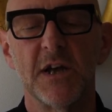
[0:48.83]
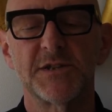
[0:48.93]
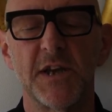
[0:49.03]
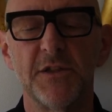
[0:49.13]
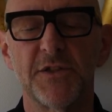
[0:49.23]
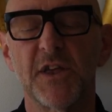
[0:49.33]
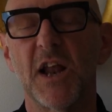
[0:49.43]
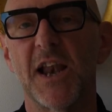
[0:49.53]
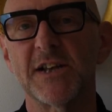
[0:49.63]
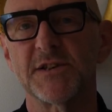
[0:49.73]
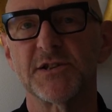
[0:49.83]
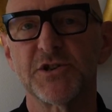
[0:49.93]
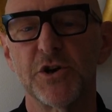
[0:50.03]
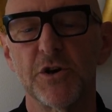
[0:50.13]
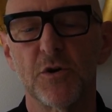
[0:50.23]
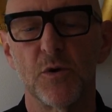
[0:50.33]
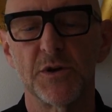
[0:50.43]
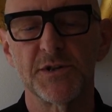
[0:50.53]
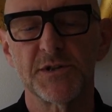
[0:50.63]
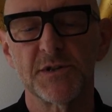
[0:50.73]
Teeth clatter
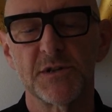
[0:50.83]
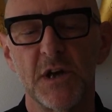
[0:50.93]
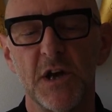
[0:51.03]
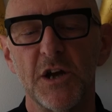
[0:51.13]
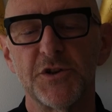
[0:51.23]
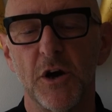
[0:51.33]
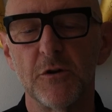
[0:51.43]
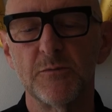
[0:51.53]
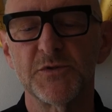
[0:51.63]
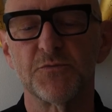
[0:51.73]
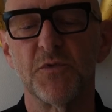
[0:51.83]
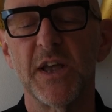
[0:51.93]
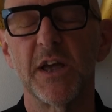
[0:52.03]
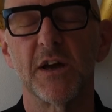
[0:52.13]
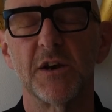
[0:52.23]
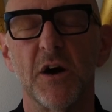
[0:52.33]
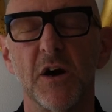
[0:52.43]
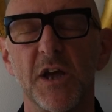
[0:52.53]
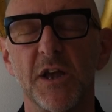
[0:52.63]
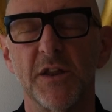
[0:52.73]
turquoise, domes ringing and
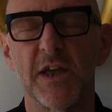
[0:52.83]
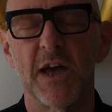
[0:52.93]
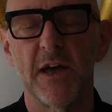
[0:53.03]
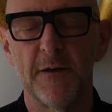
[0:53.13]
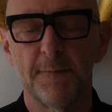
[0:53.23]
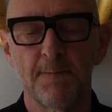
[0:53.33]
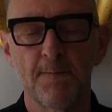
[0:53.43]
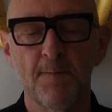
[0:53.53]
hugging the air.